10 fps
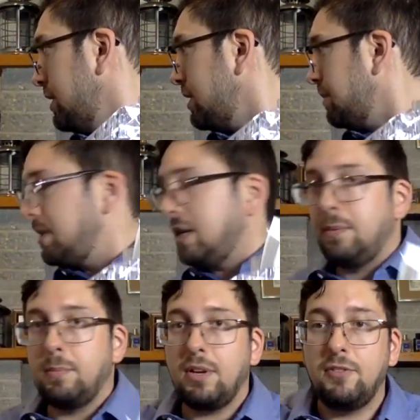it
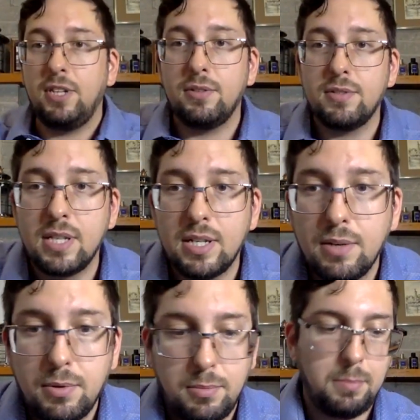sometime in my videos that
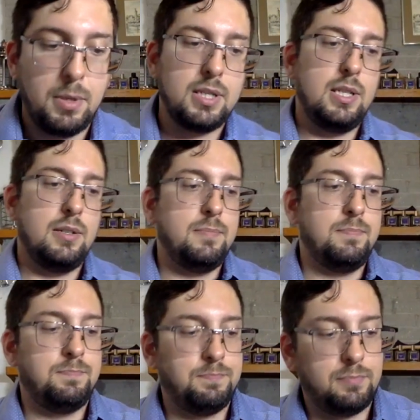there will be box here.
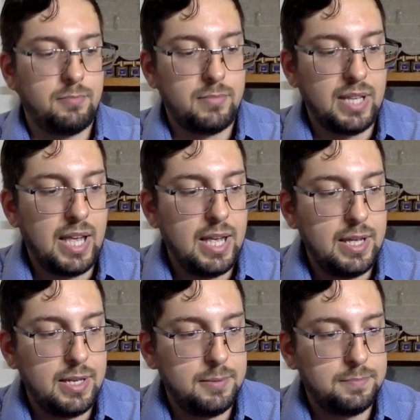
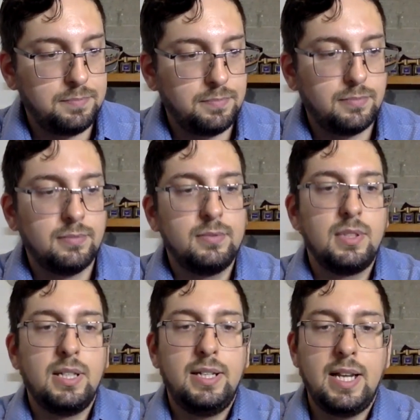And
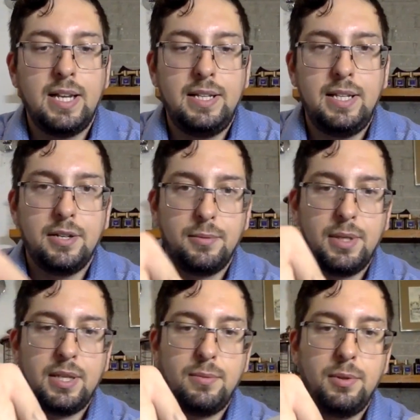then the other
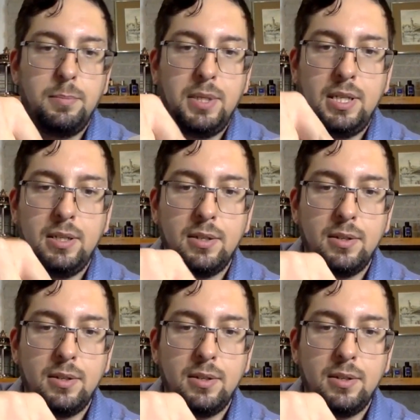week will be